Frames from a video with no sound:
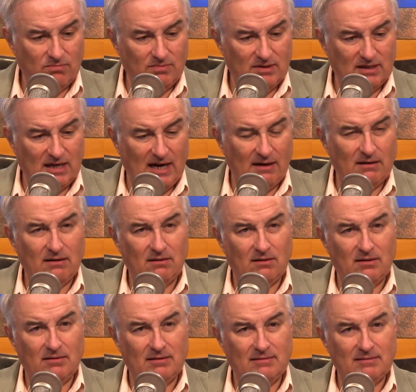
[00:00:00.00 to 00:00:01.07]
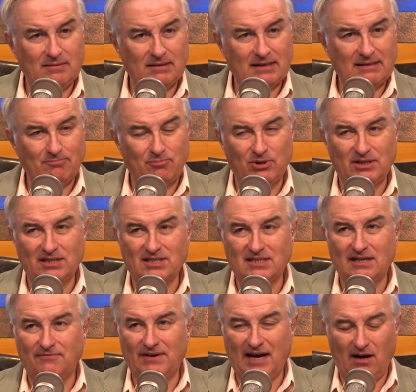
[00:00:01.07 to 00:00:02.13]
not put this
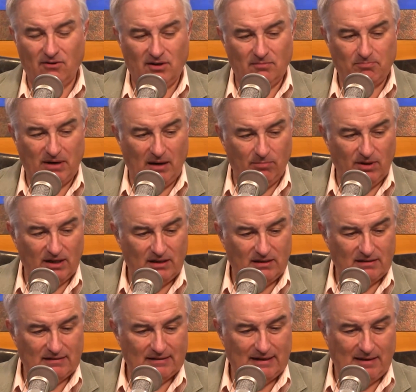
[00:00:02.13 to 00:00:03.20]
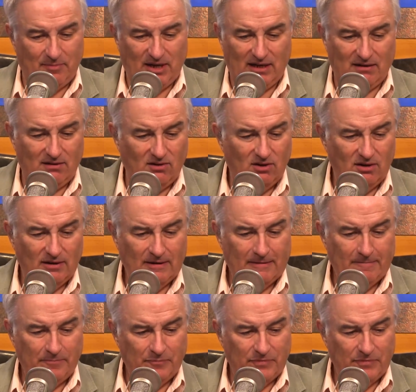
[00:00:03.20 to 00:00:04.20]
stuff out in public. I mean, I think